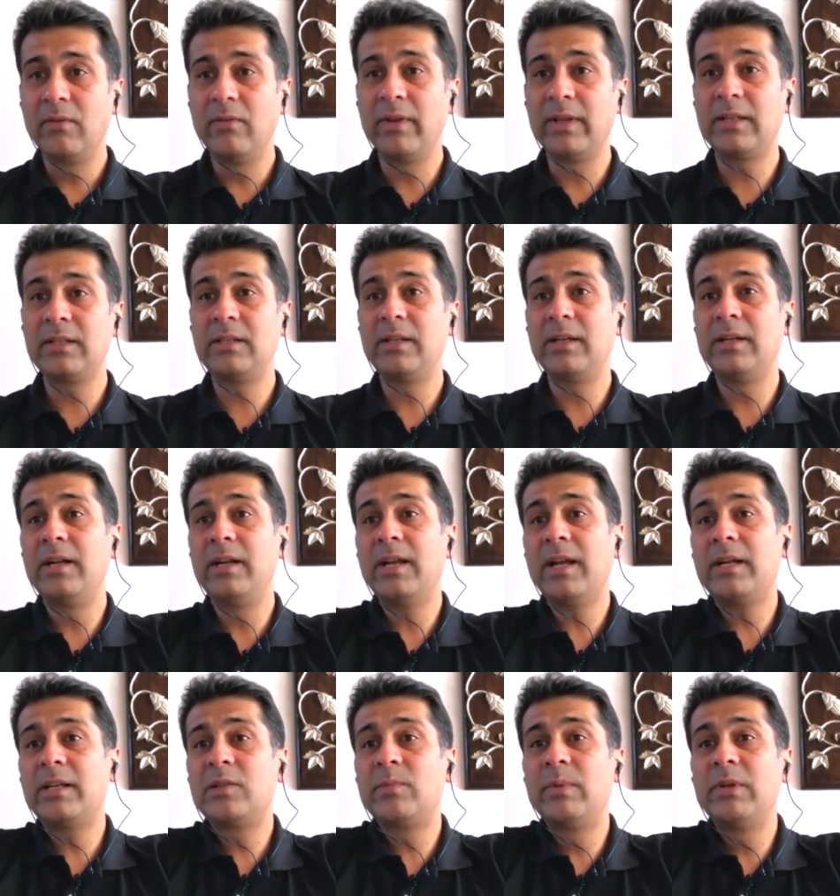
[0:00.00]
Whereas in
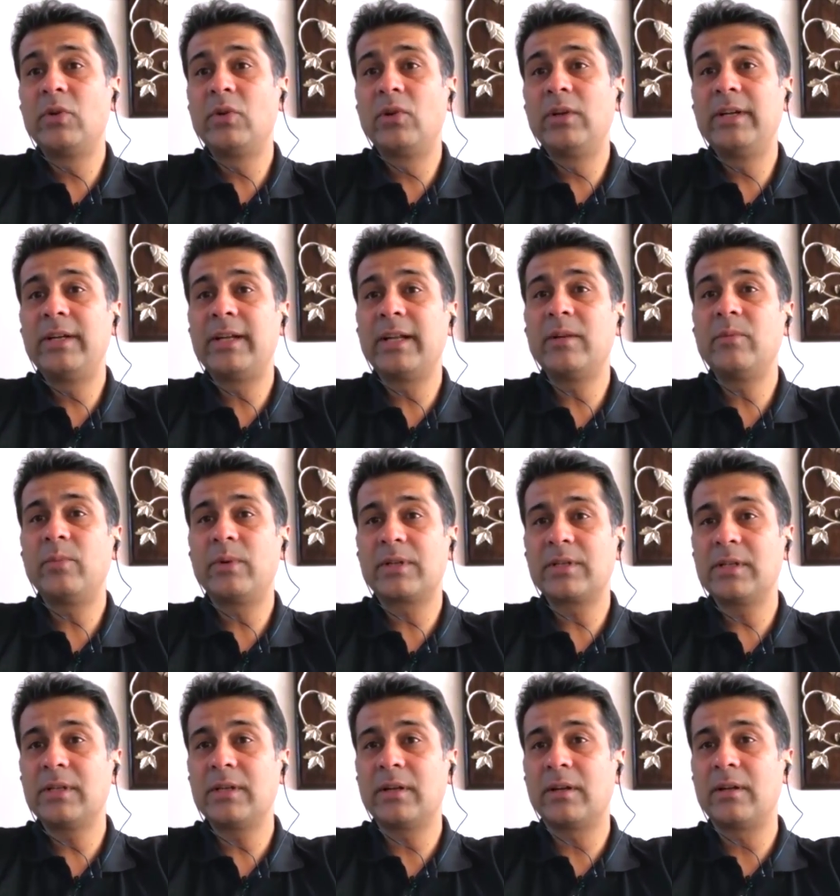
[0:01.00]
India, it's been only ten
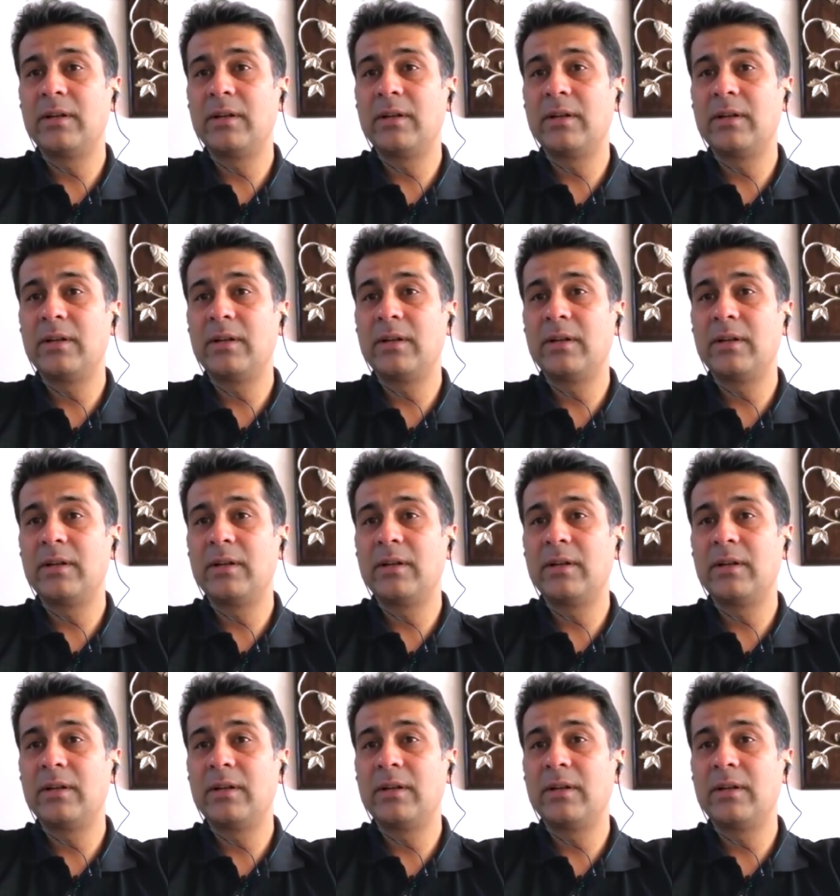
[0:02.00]
percent.